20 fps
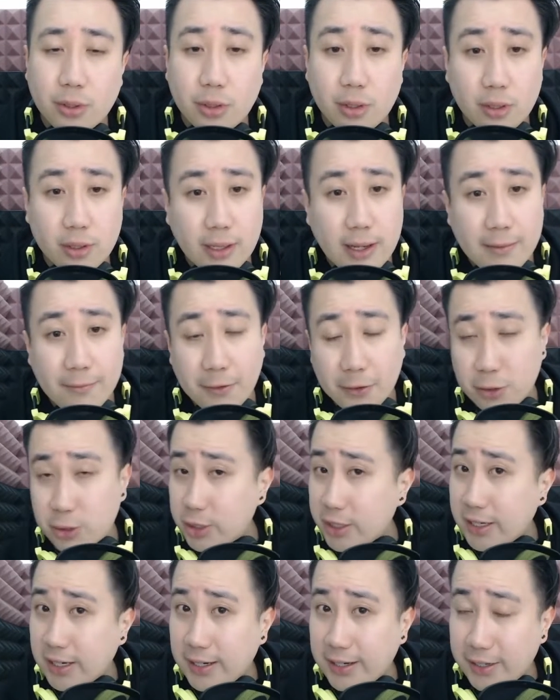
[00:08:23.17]

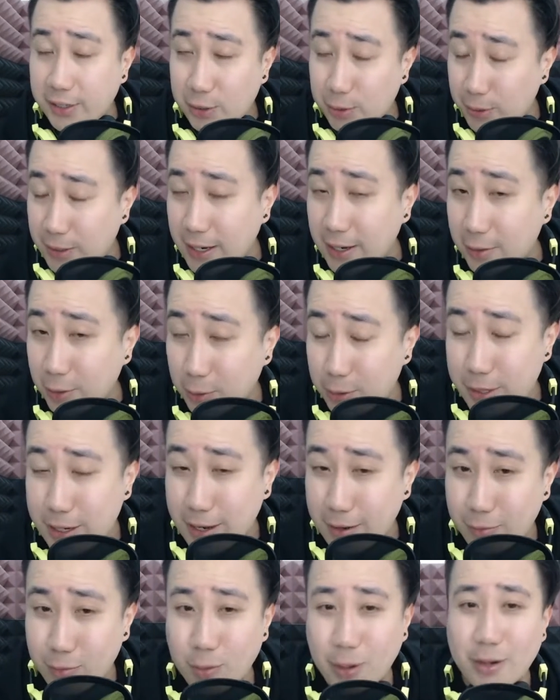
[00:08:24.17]
unfortunately, you can only
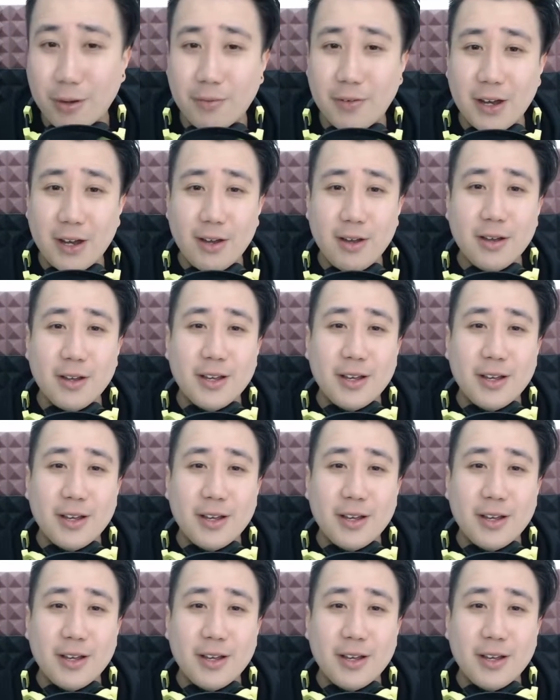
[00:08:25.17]
have one of her.